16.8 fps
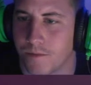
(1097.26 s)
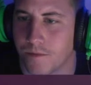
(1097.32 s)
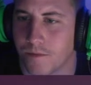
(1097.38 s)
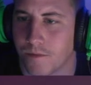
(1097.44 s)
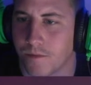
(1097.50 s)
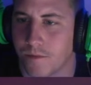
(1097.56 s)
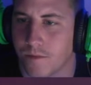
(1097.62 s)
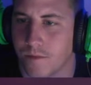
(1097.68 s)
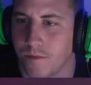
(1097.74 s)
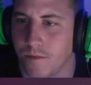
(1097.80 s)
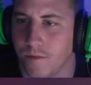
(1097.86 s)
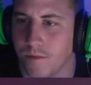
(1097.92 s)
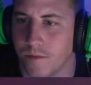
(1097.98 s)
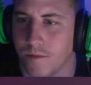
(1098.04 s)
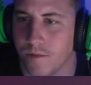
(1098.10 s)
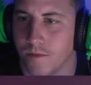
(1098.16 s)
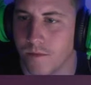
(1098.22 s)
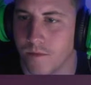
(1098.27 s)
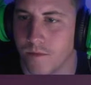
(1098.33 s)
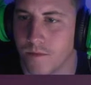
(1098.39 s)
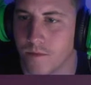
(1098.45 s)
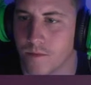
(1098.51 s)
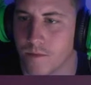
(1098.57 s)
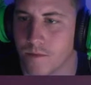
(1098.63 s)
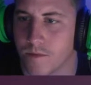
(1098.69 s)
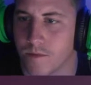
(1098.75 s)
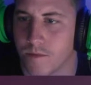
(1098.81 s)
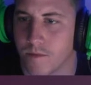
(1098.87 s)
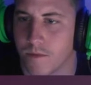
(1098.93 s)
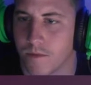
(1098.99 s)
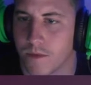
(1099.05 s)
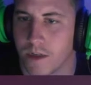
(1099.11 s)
[no speech]